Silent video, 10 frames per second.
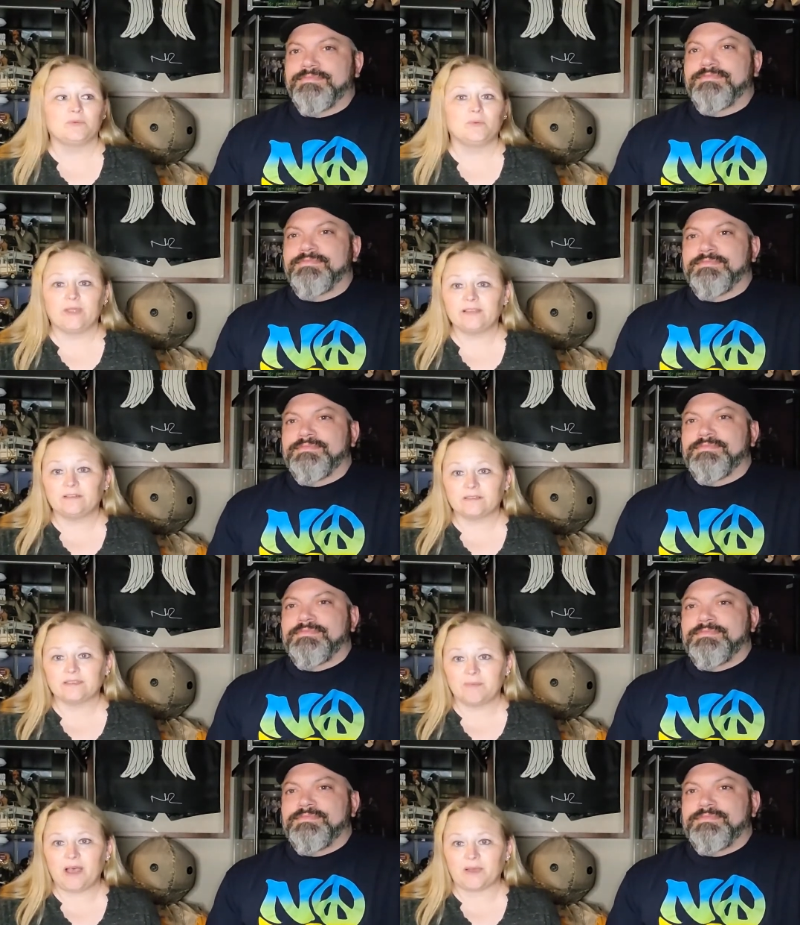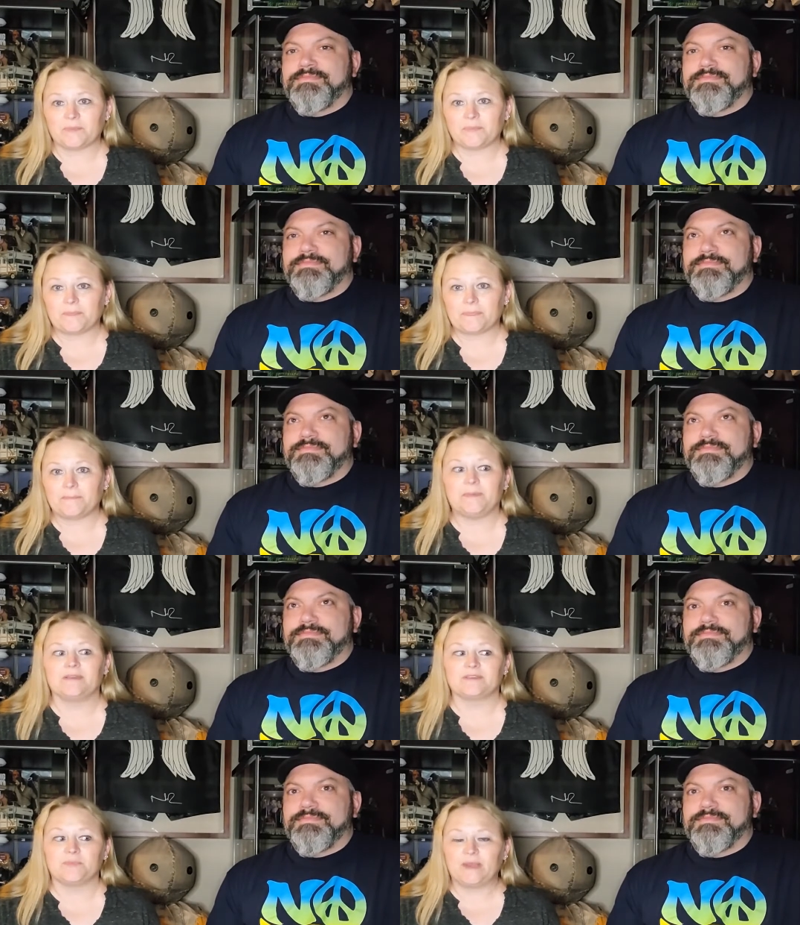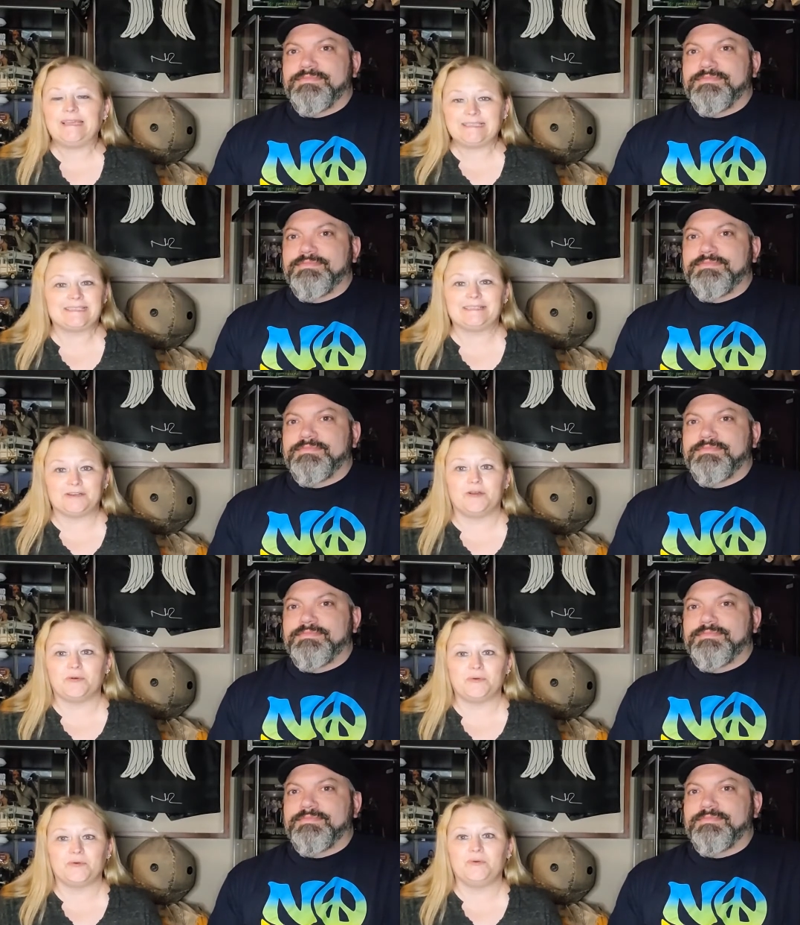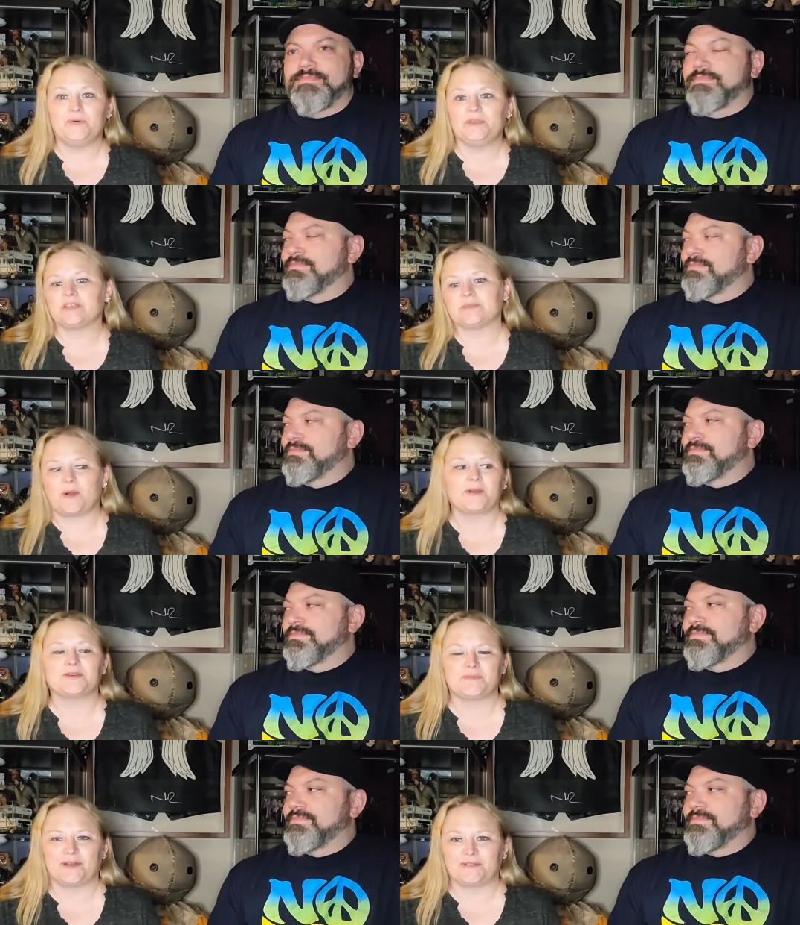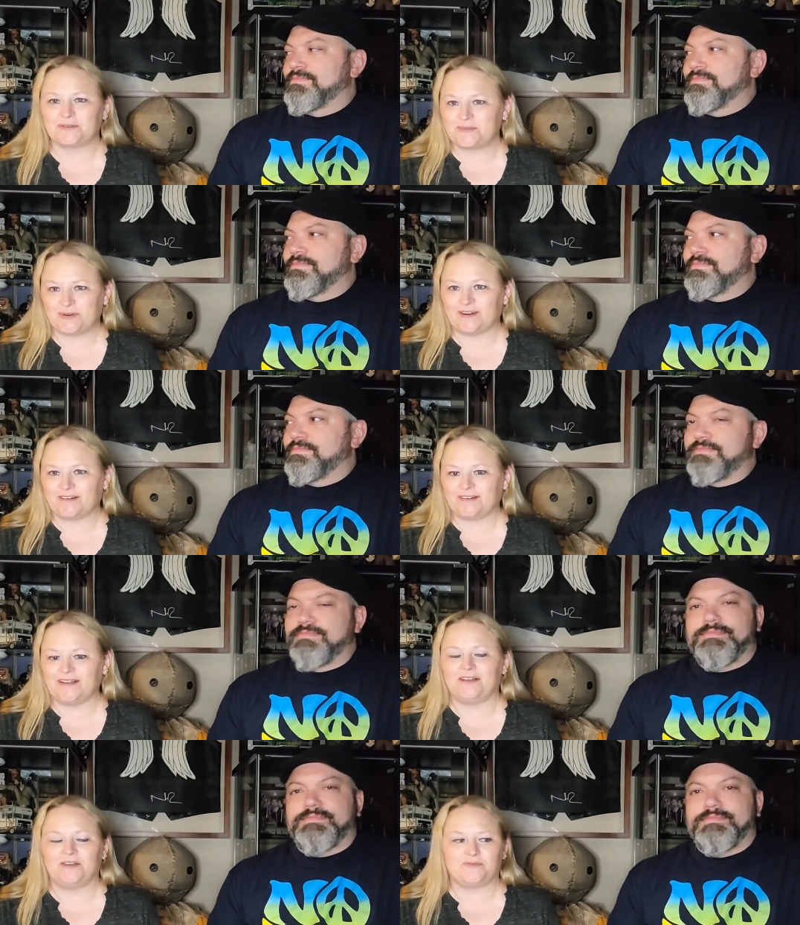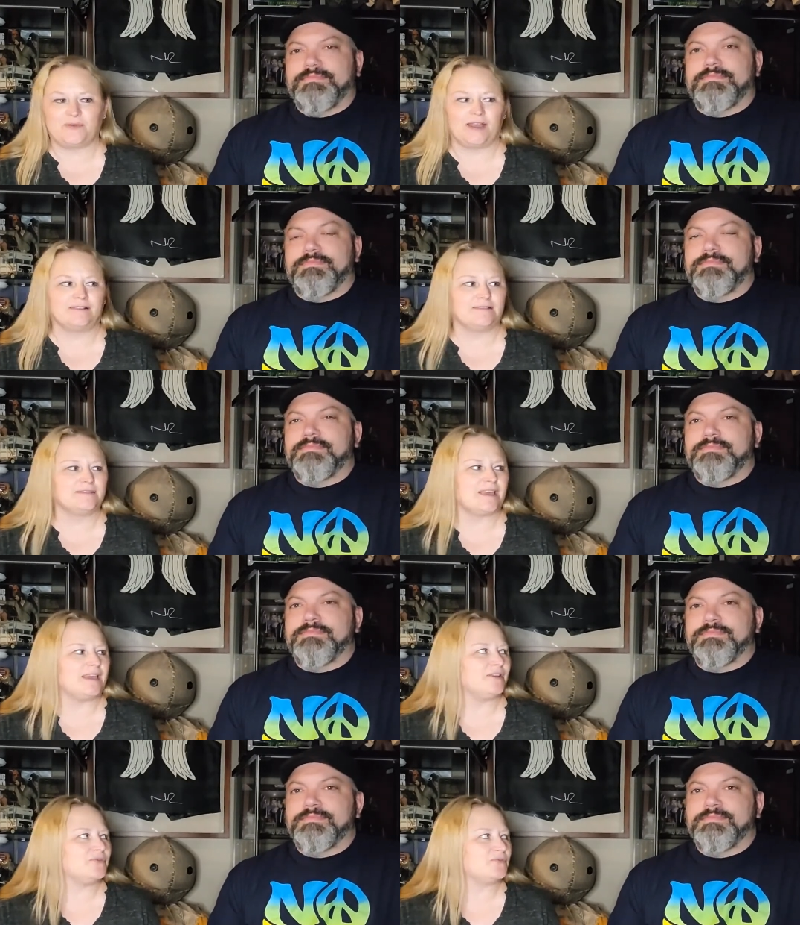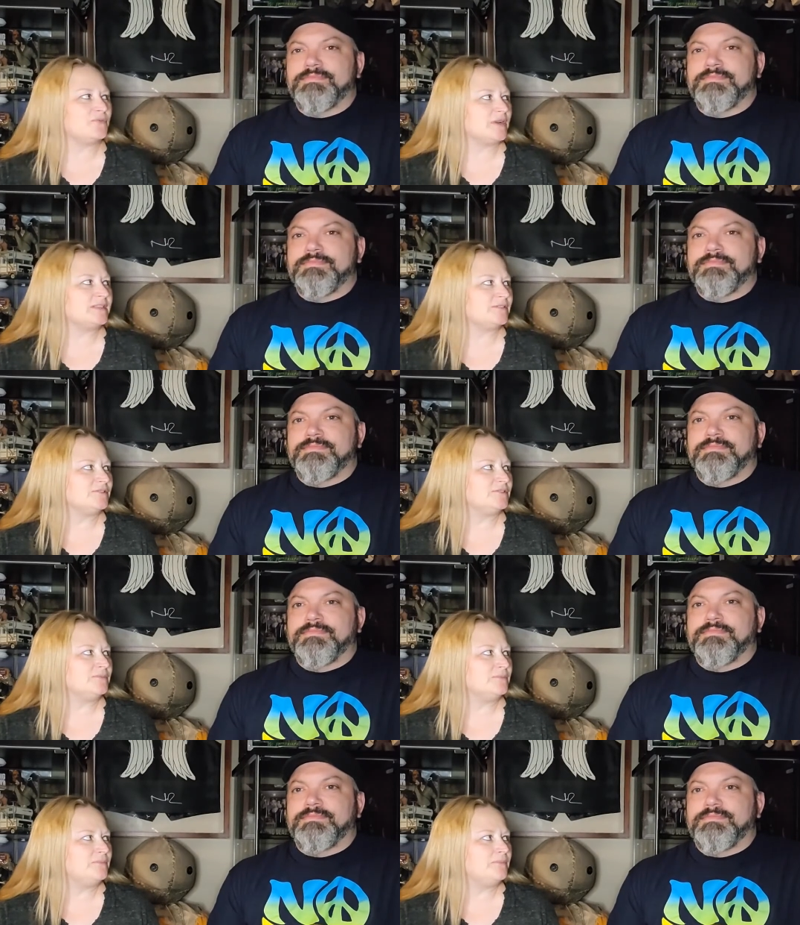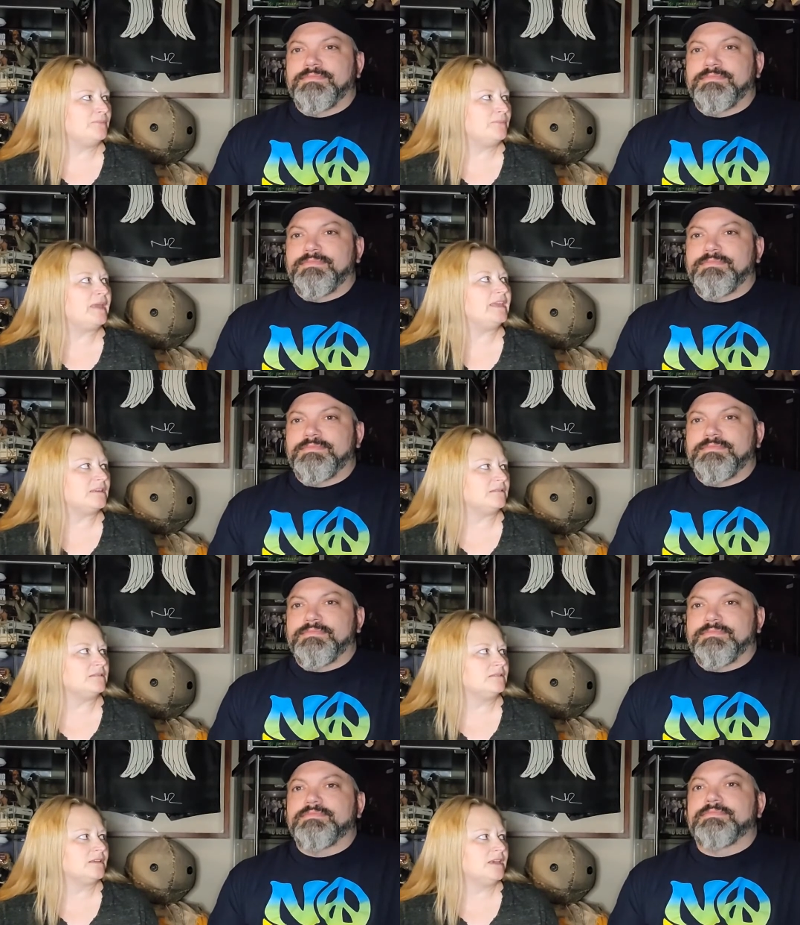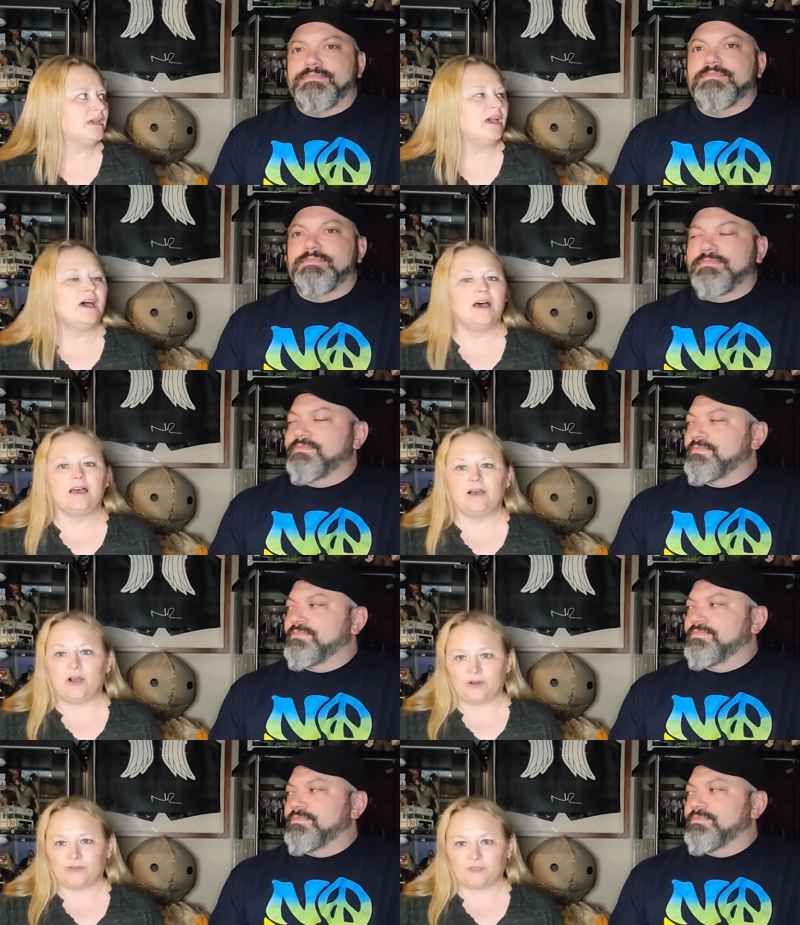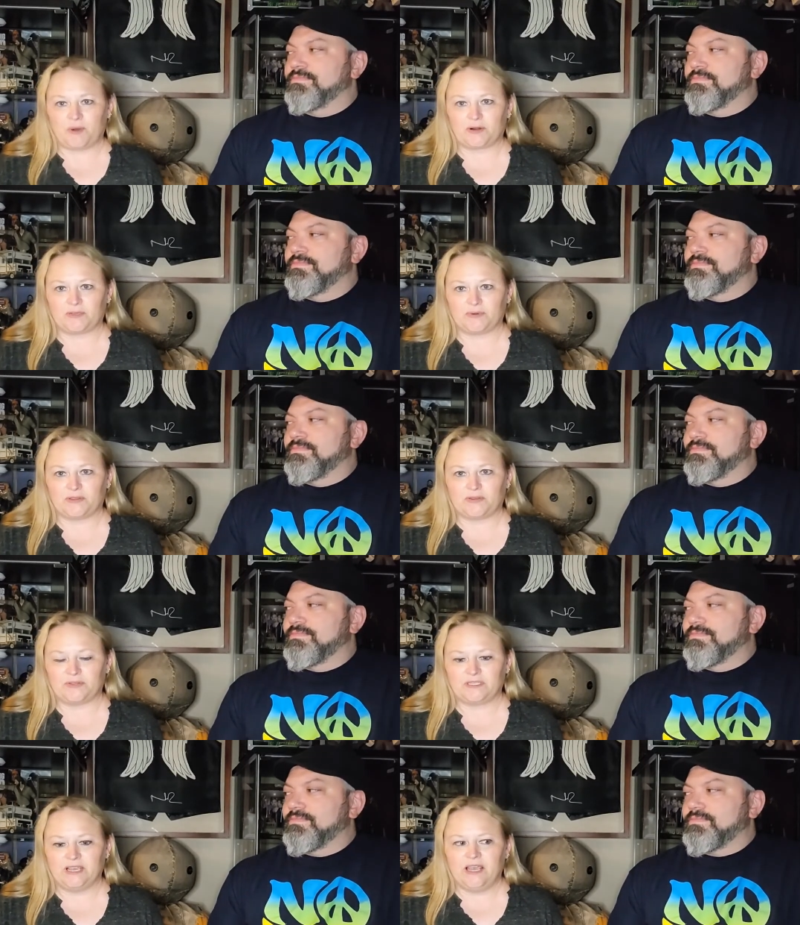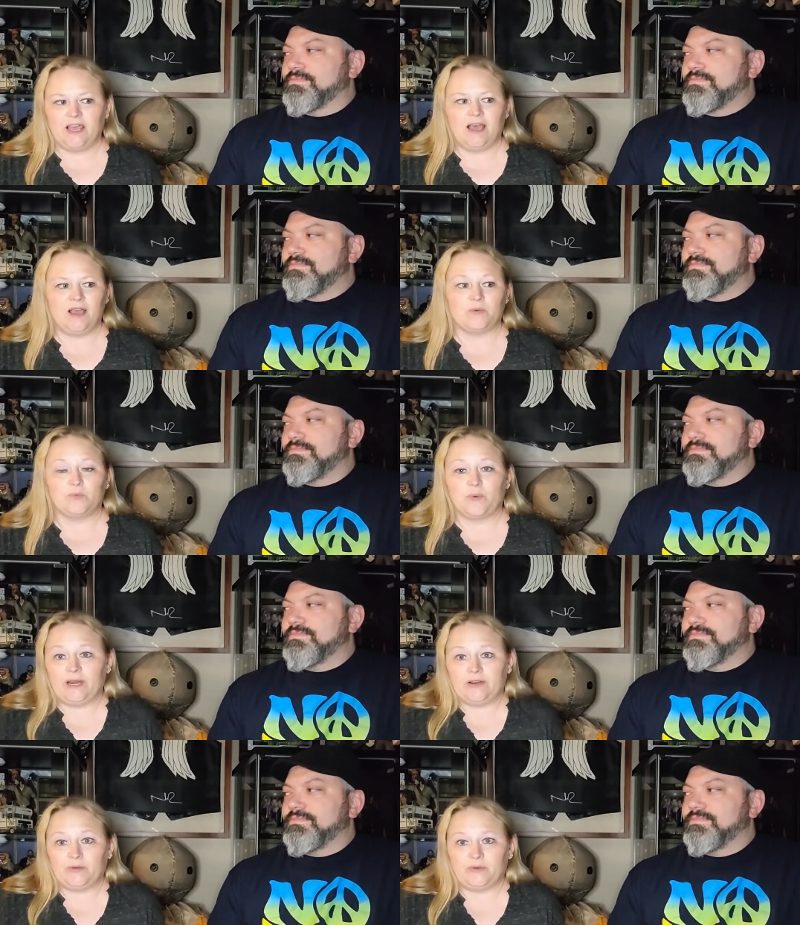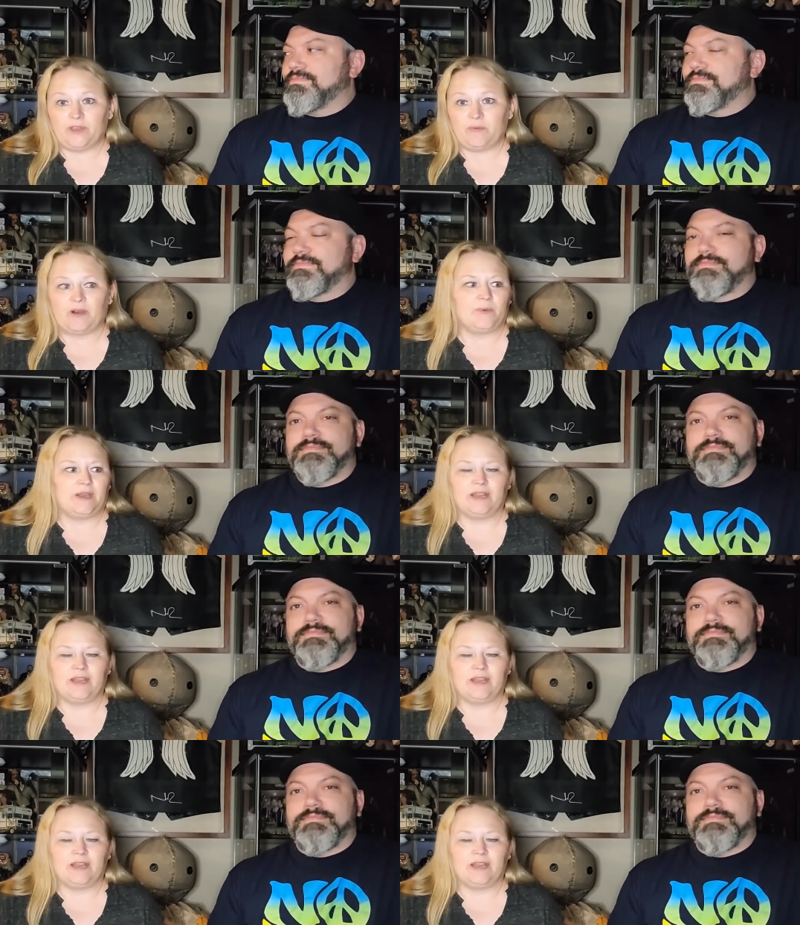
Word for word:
Speaker 1: We looked them up because we didn't know who the Sparks Brothers were. Ronald and Russell Mael are the Sparks Brothers. We didn't know who they were. We had